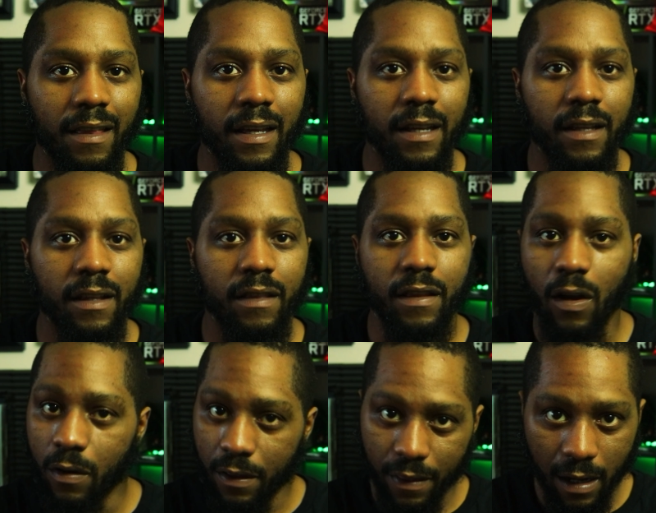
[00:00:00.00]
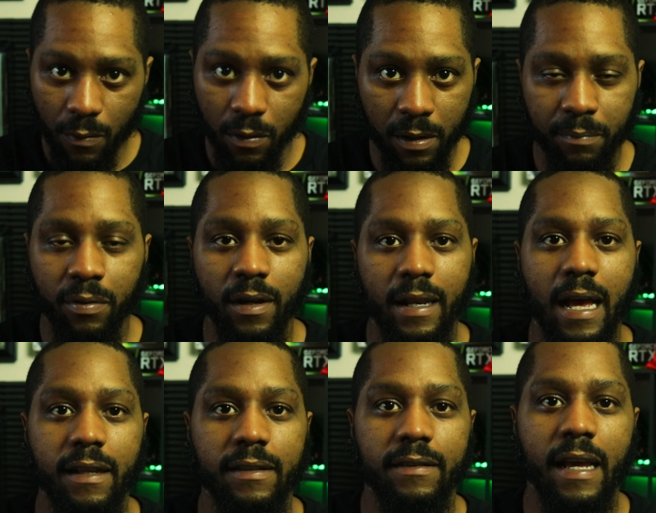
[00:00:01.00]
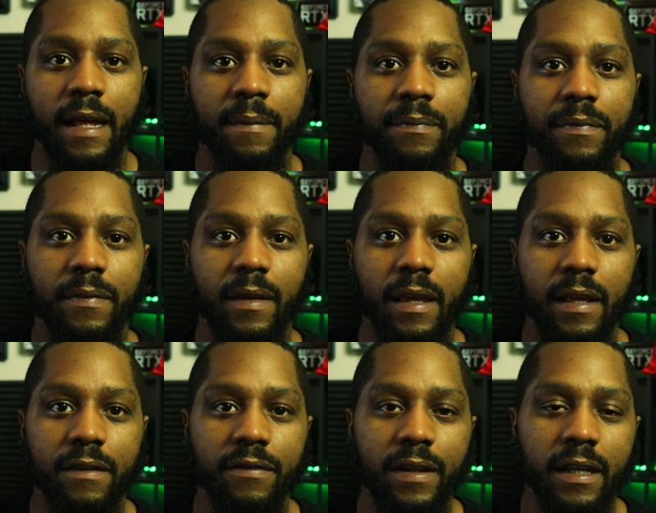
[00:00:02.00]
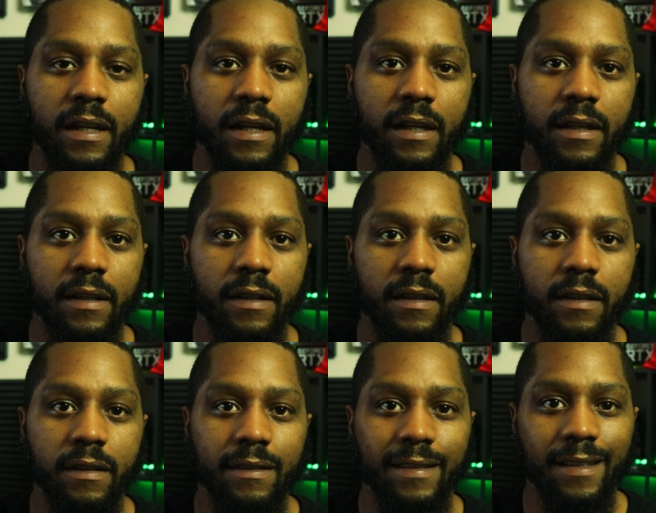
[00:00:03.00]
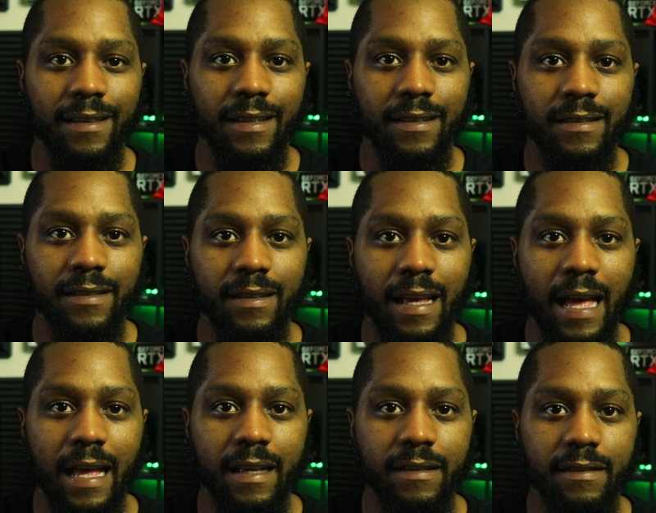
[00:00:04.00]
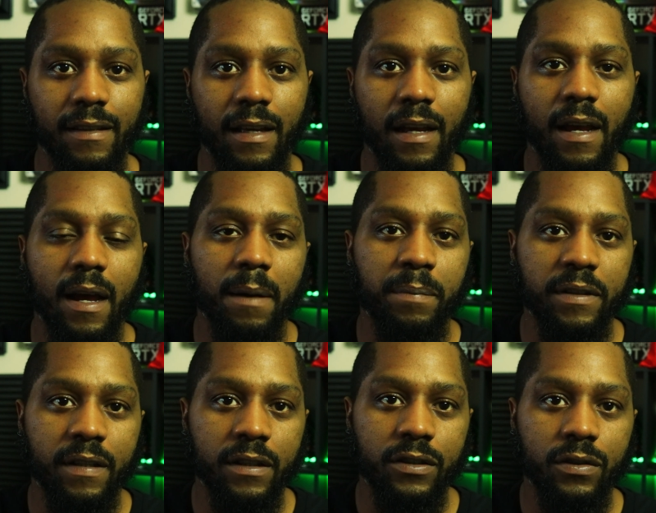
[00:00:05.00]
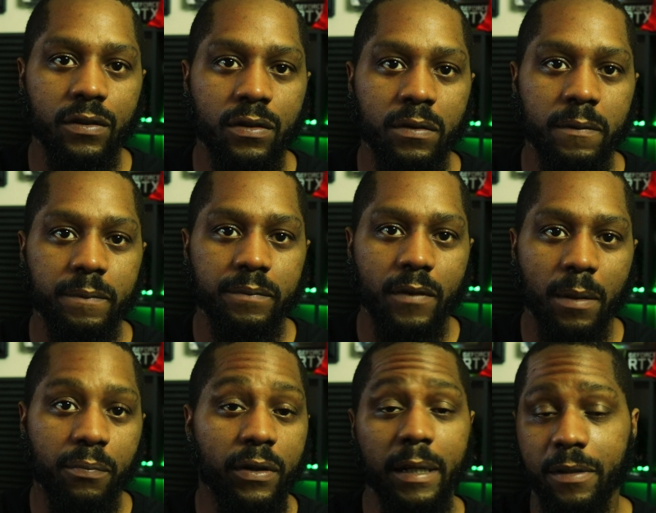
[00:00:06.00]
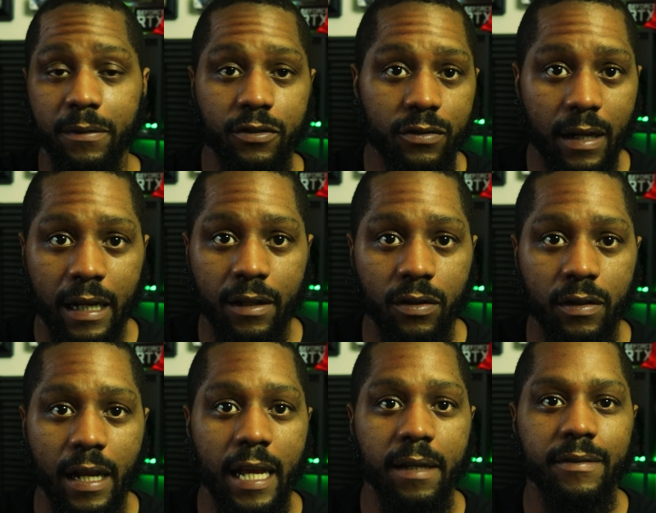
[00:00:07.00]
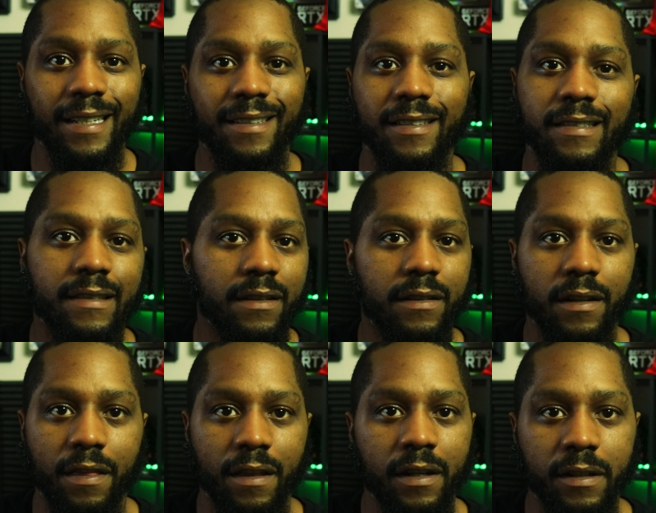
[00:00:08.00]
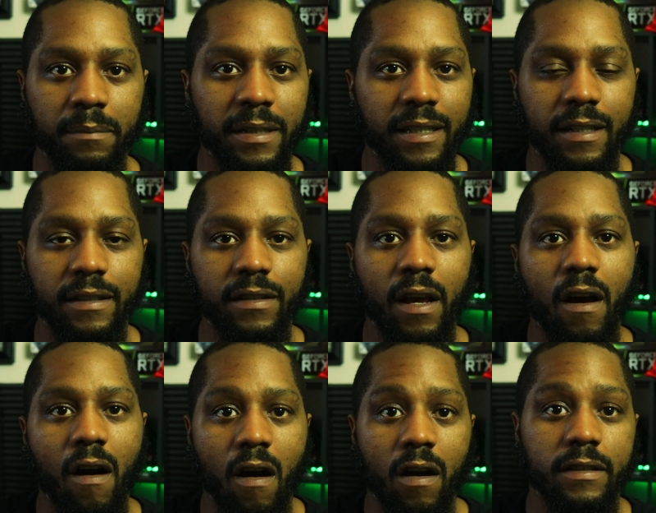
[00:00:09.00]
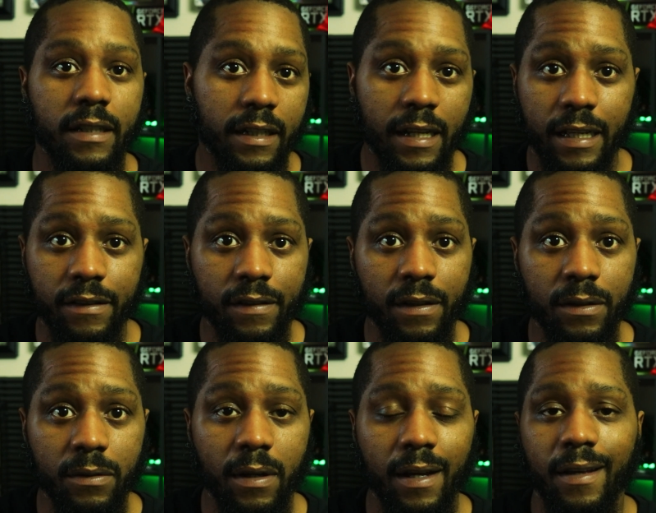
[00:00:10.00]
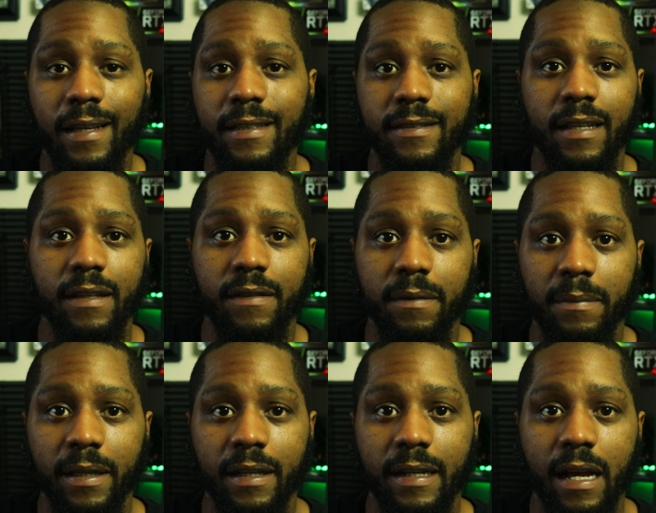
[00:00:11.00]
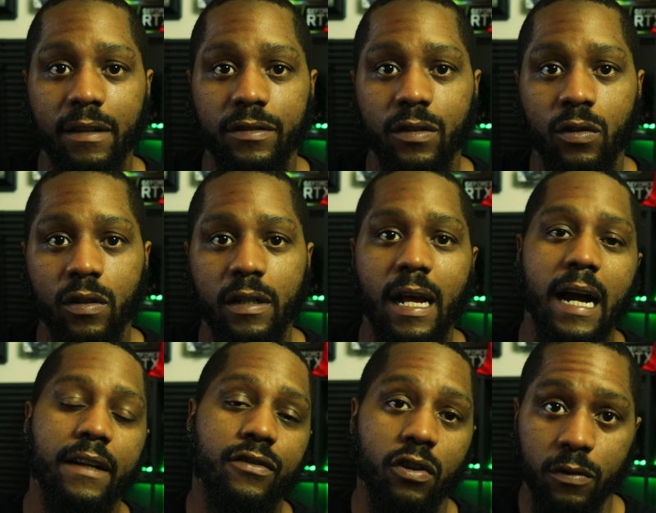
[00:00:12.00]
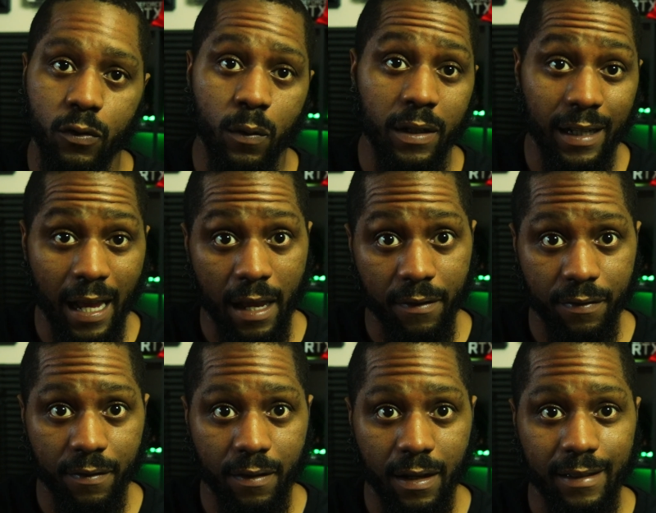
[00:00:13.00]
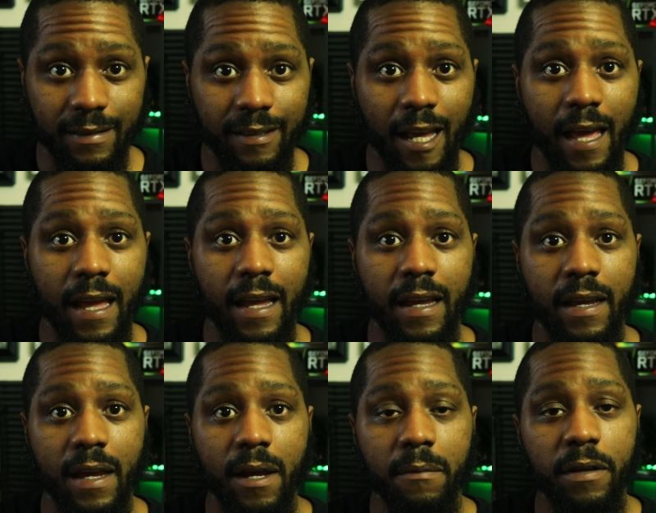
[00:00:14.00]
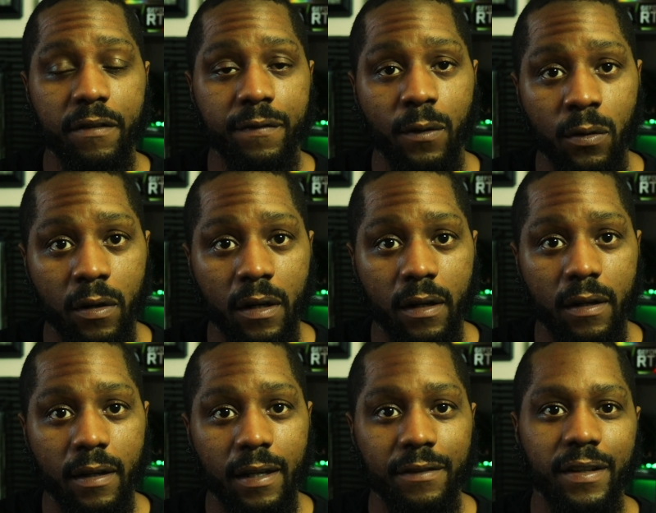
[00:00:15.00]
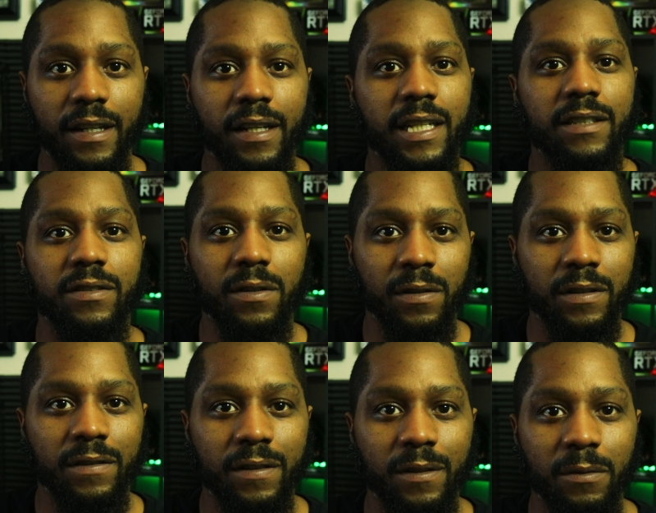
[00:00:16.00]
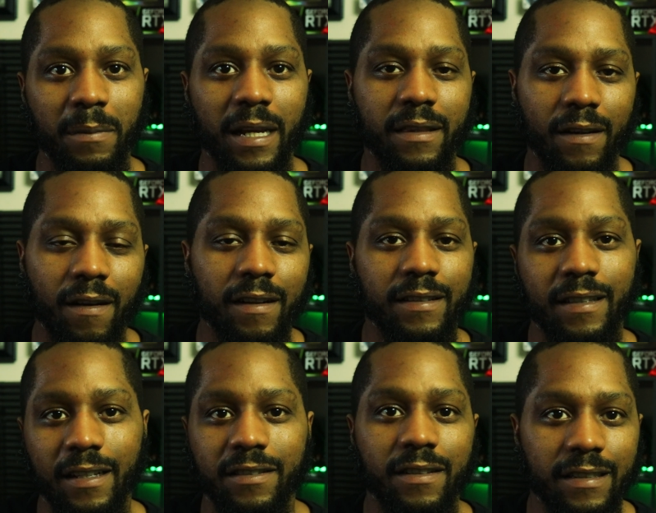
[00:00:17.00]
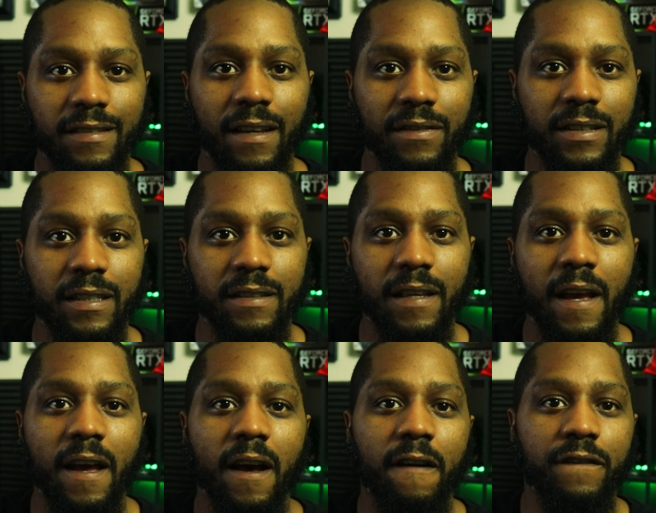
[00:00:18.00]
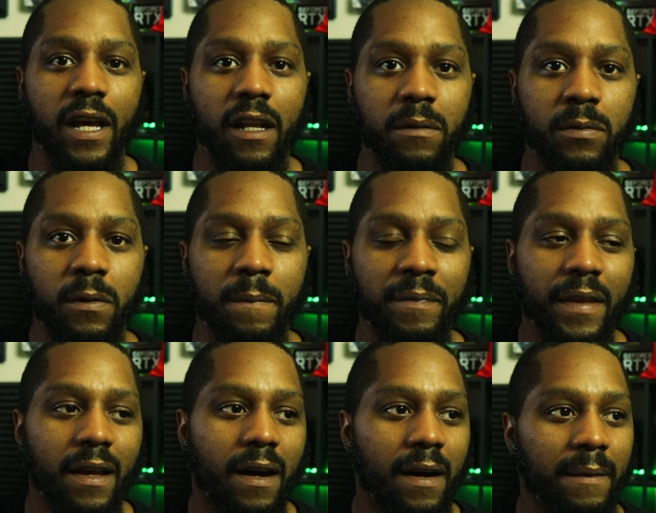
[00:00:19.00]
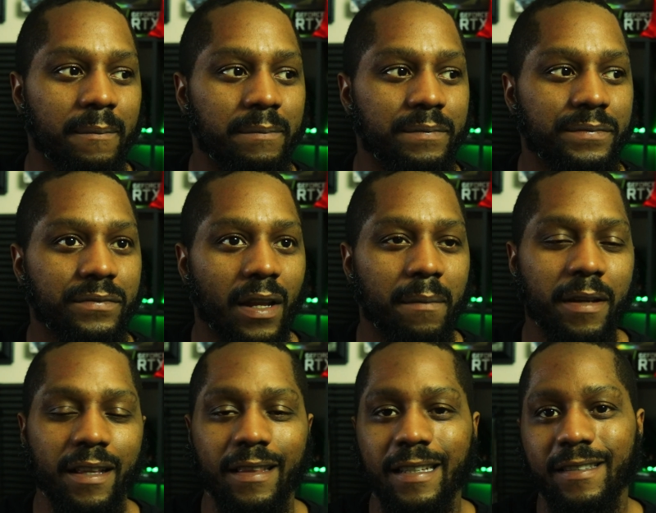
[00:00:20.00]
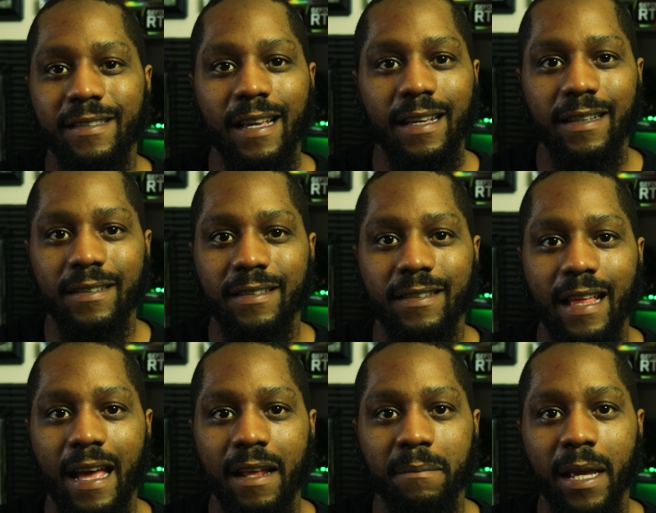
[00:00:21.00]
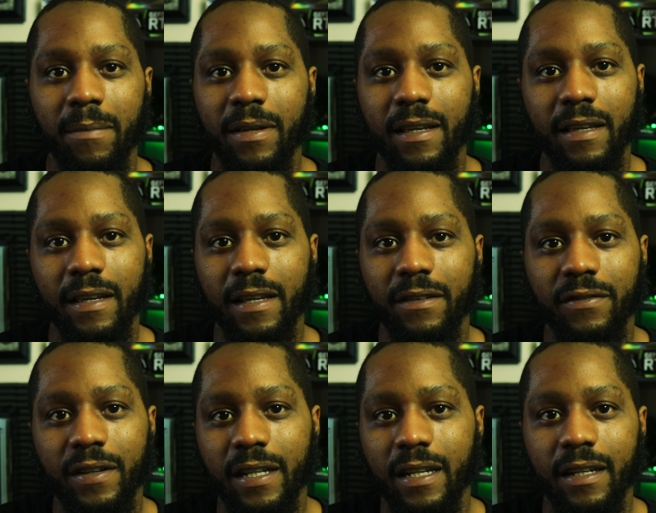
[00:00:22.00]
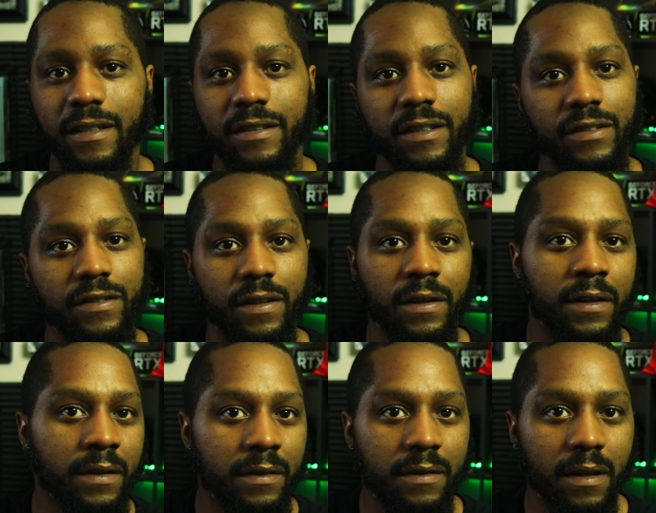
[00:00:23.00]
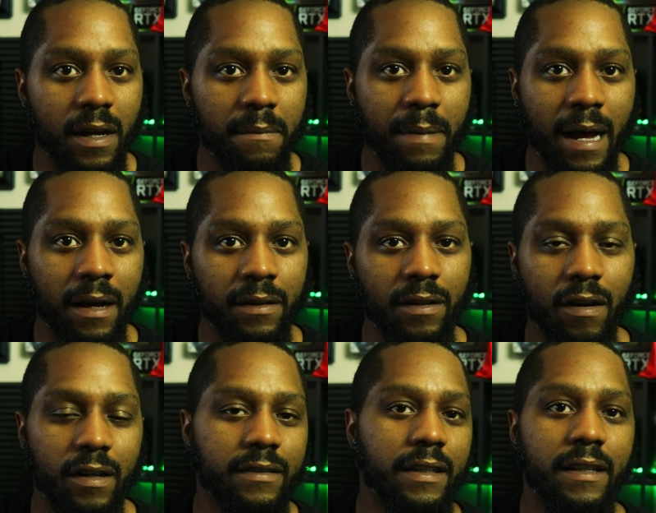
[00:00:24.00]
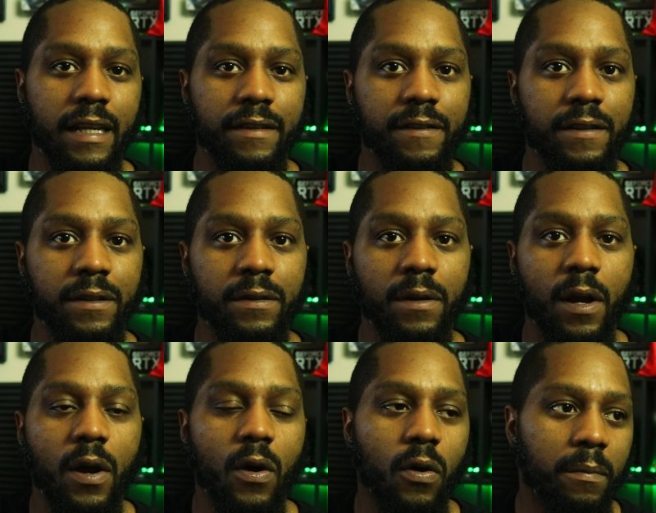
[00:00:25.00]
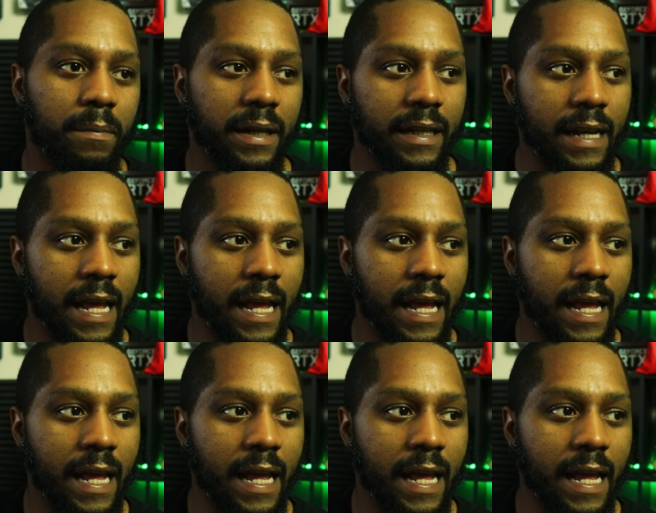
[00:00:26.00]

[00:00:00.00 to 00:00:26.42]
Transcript: thing. The only thing I want to point out is that NVIDIA did this as a potential preemptive strike on AMD to steal their thunder because RDNA 2 is set to be announced on October 28th, a day before NVIDIA is going to make their RTX 3070s available. Um, I mean, this says that maybe NVIDIA is concerned about RDNA 2 or Big